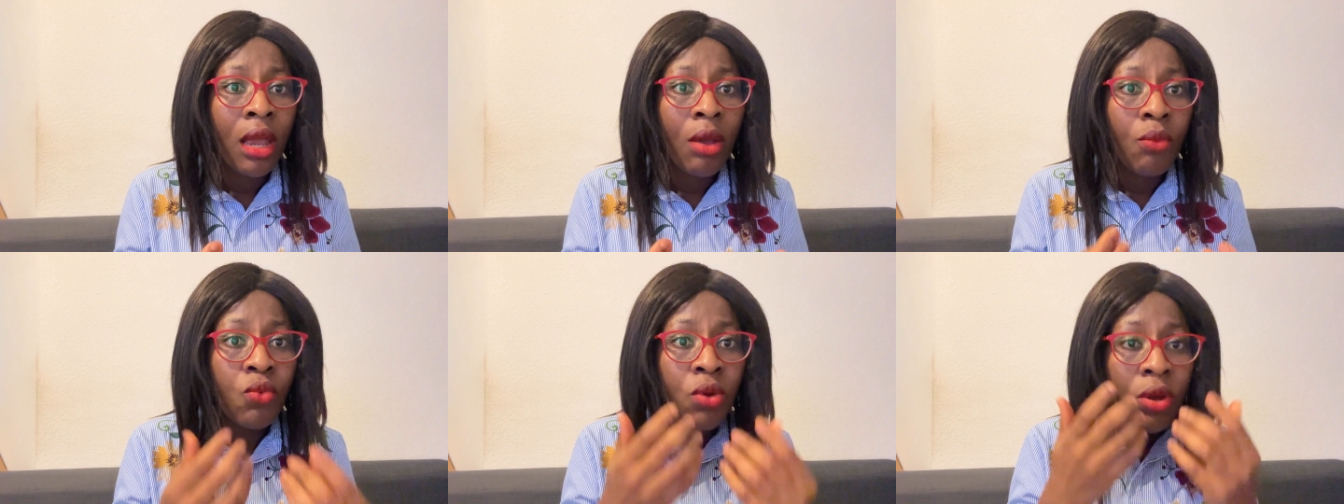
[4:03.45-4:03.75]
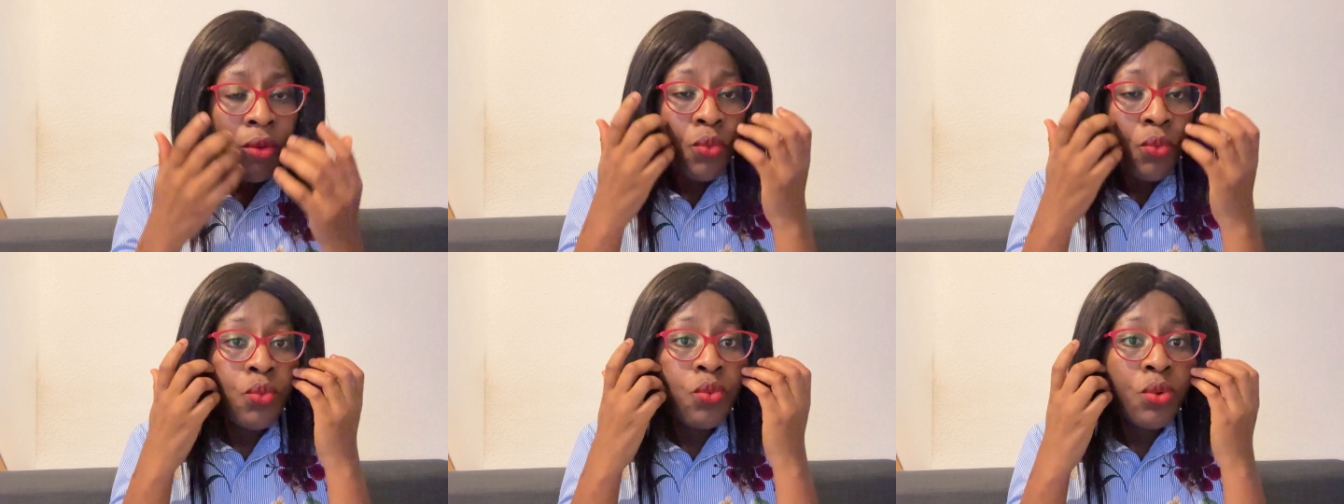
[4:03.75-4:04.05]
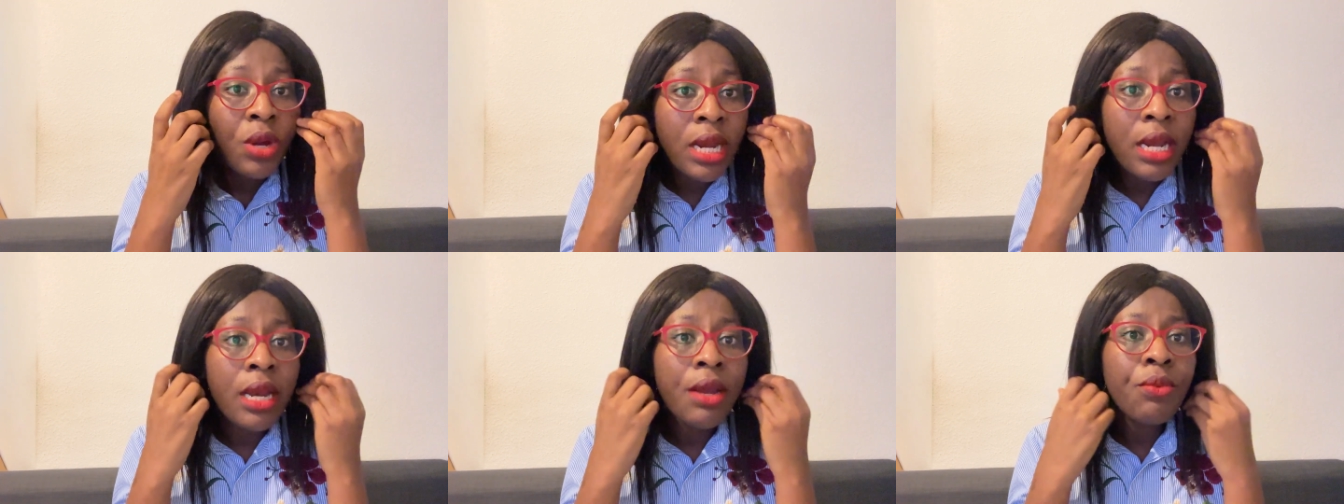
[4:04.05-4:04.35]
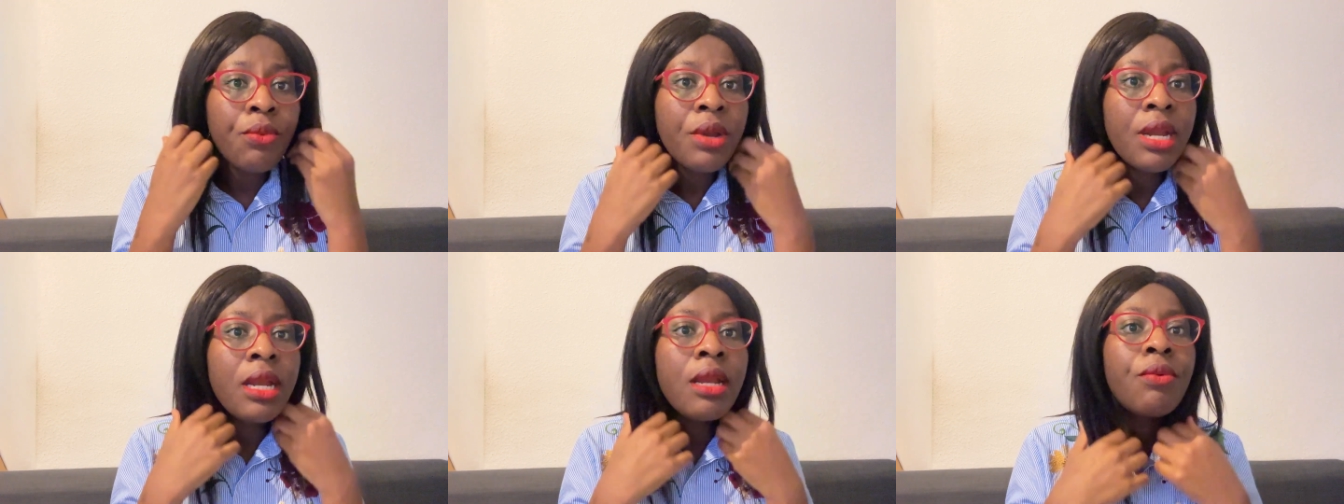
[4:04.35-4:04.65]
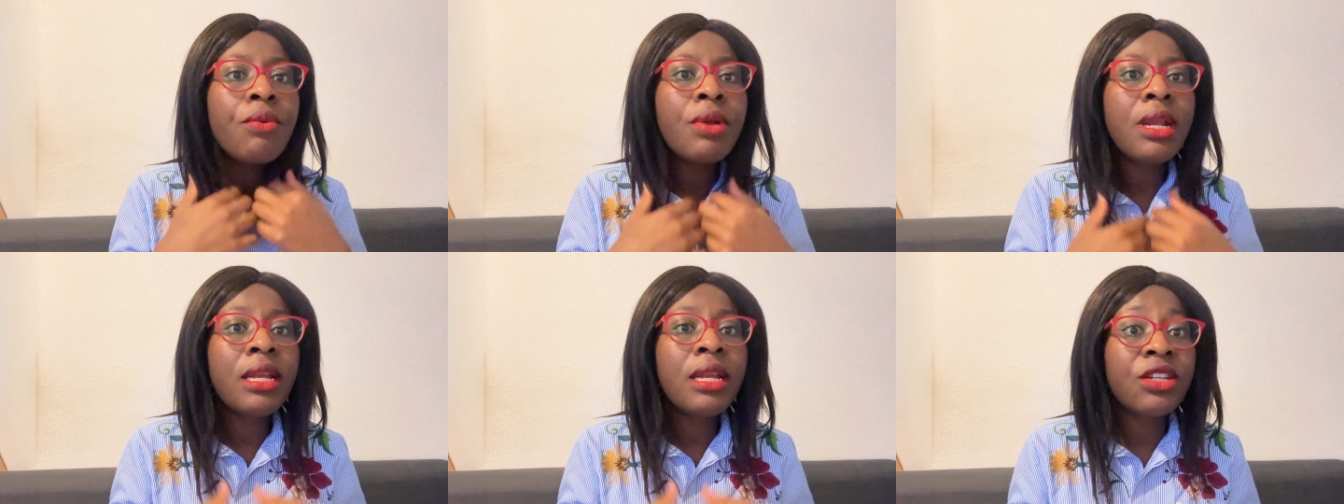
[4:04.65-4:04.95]
We really, really,
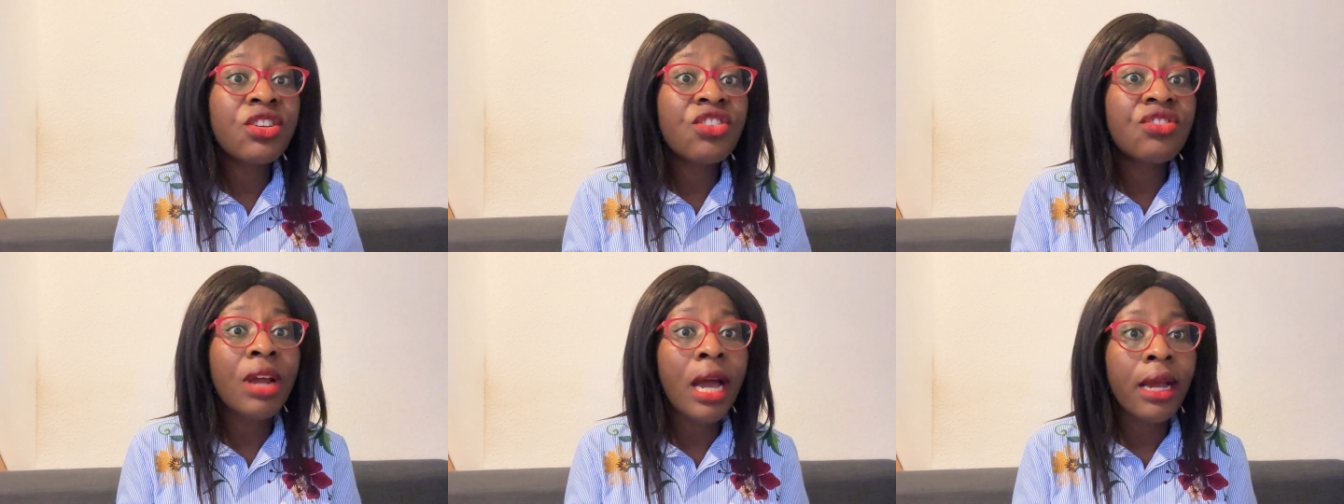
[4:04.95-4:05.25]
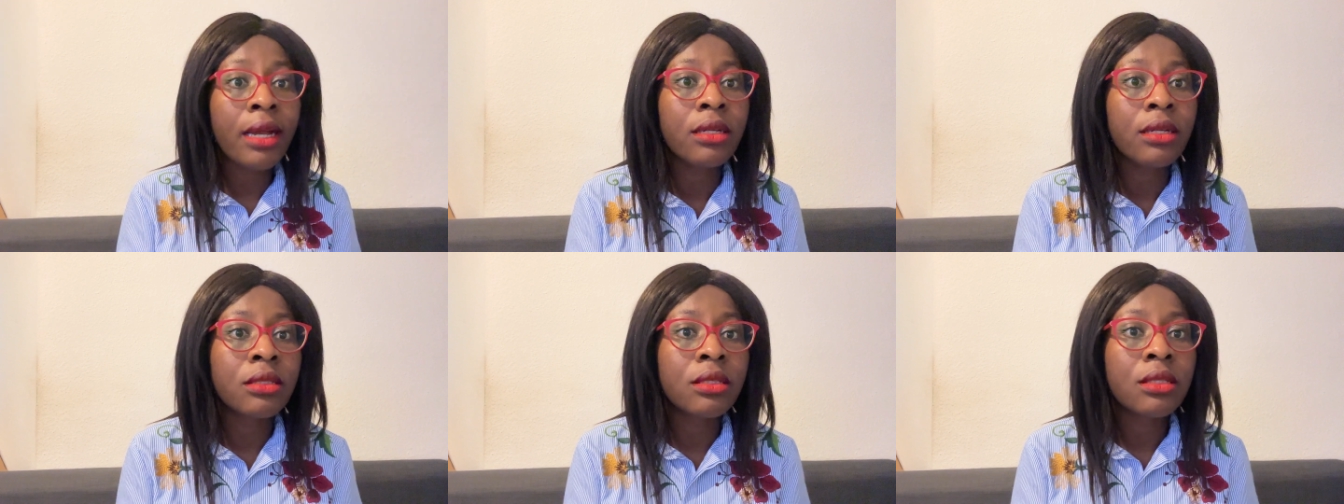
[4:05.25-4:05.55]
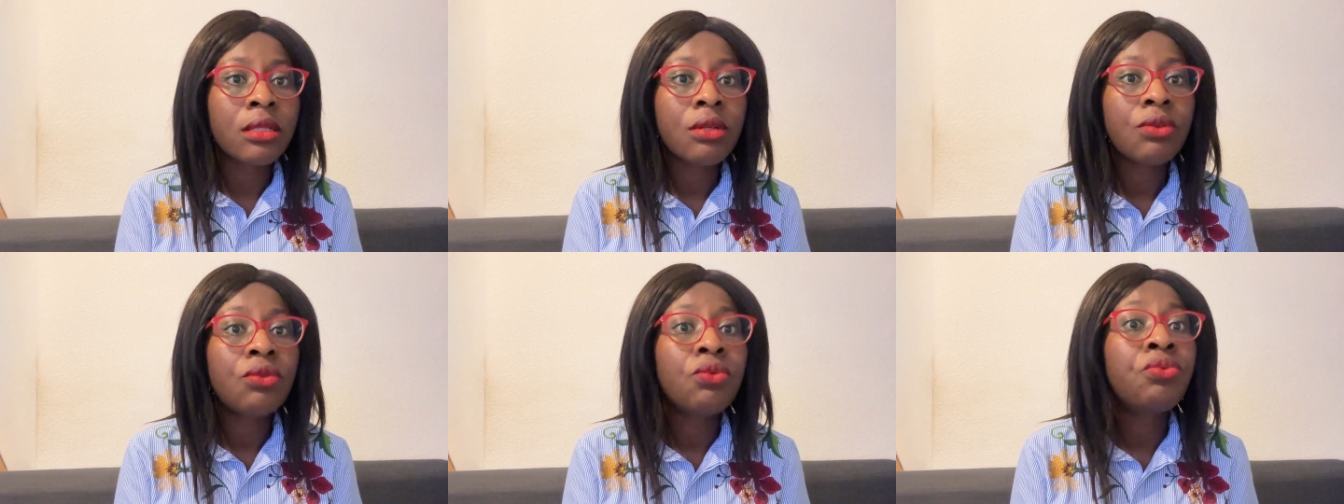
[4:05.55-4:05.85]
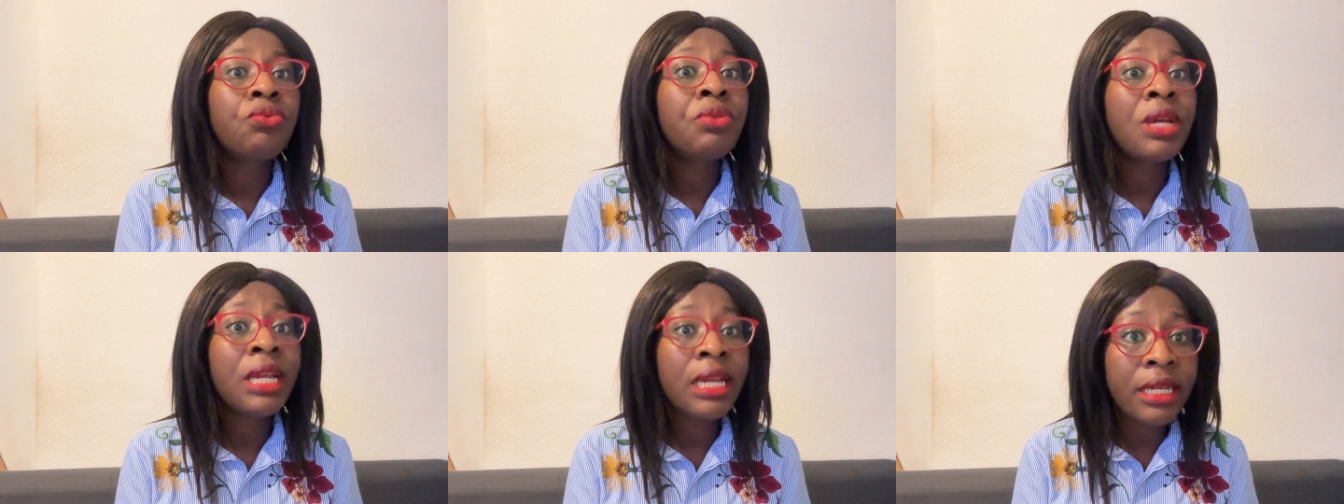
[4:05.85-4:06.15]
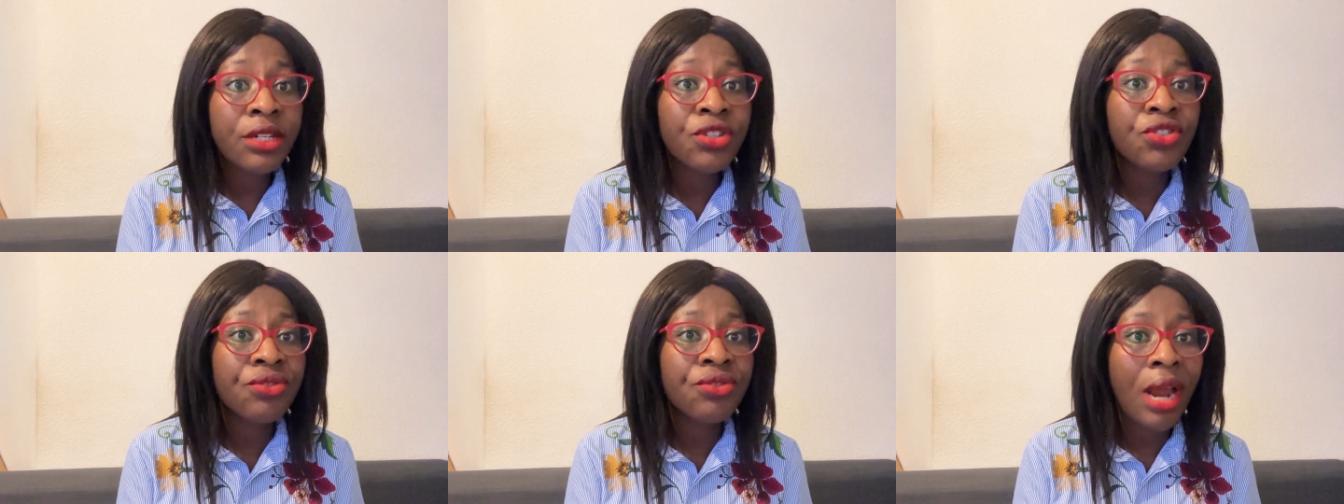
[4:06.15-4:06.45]
really struggled.
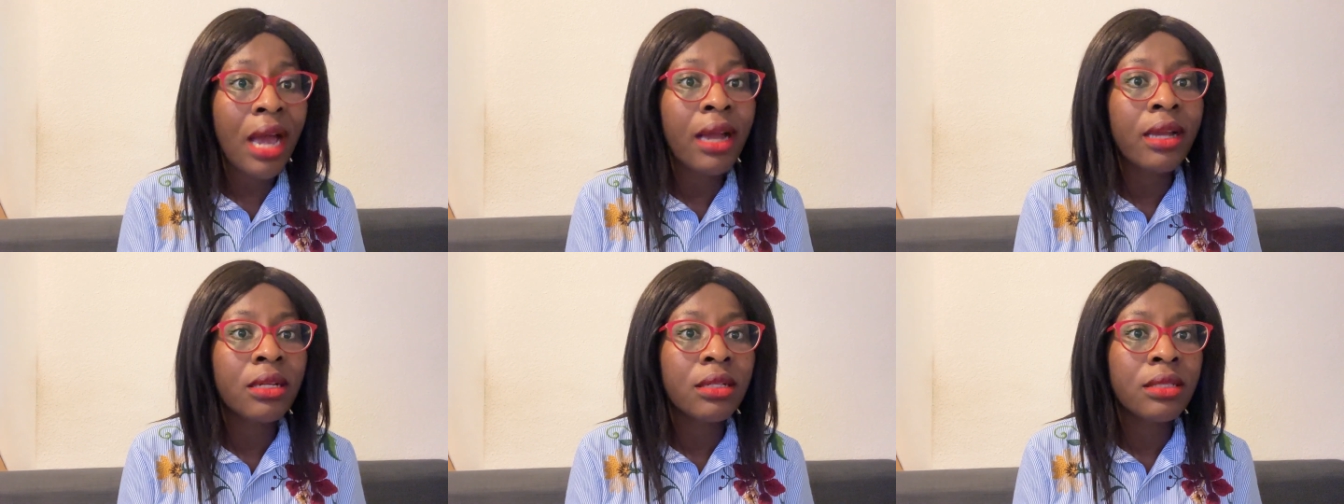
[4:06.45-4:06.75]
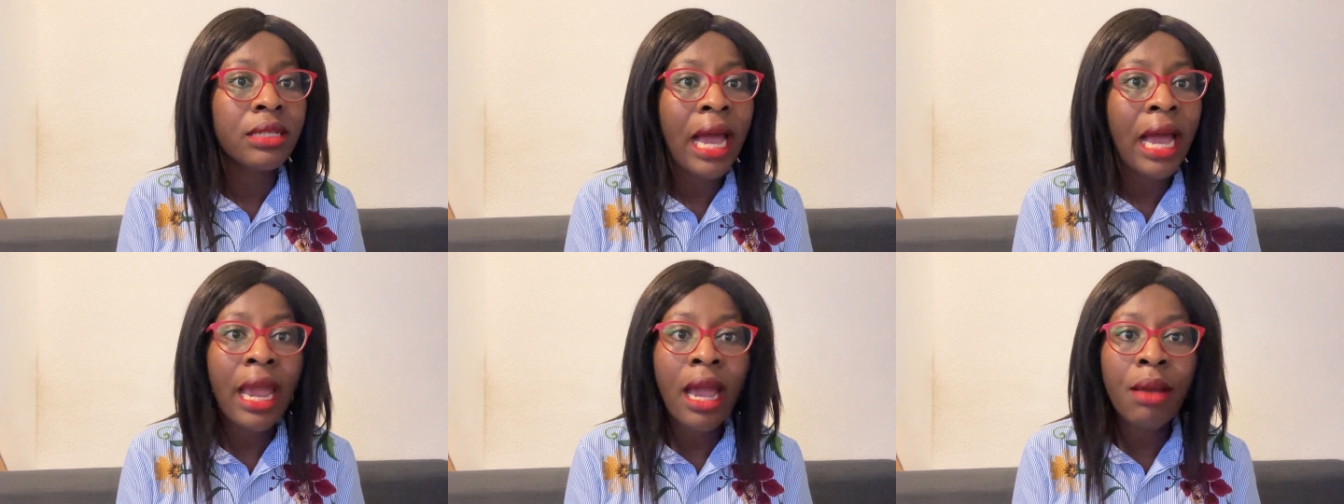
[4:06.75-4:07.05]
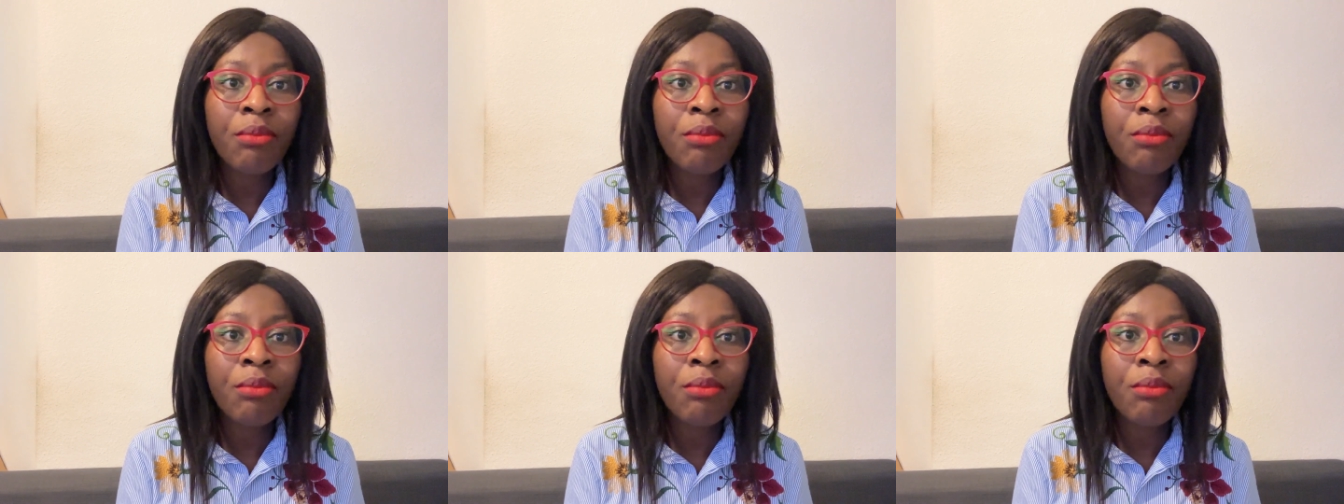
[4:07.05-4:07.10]
Really struggled.